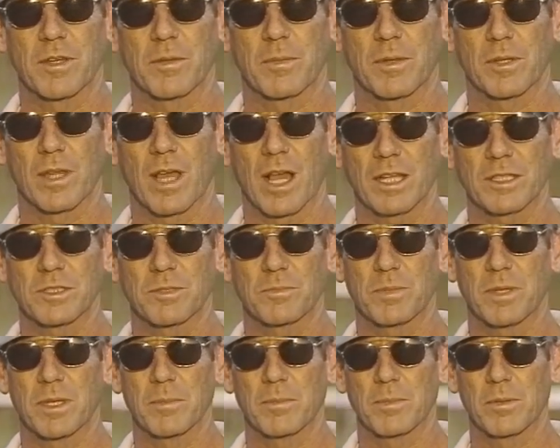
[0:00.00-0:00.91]
but lots of
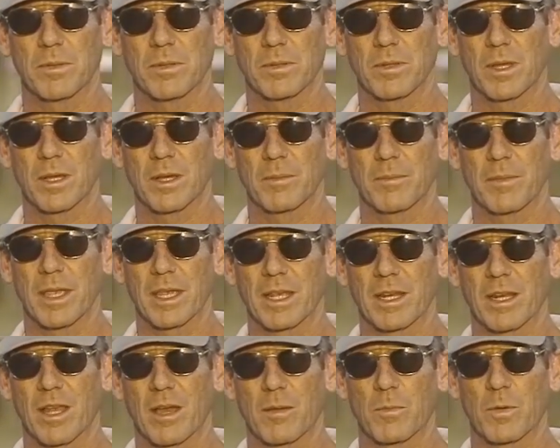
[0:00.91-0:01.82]
people make
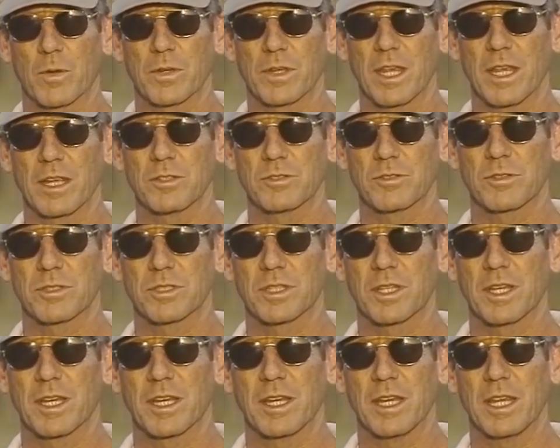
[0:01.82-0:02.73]
it a lot more dangerous
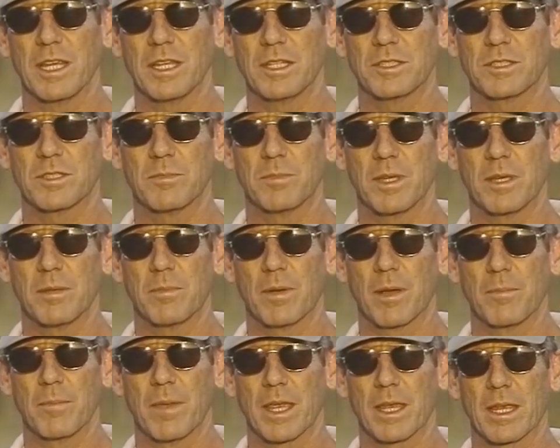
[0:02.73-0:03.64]
than it needs to be
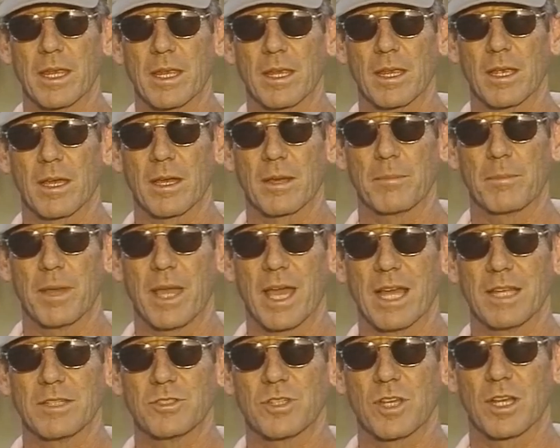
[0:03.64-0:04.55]
by making
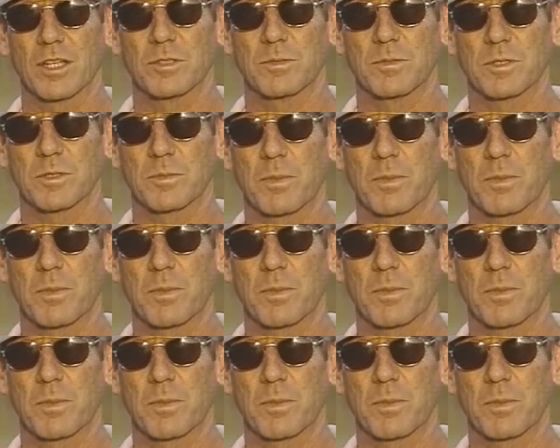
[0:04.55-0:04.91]
bad judgments.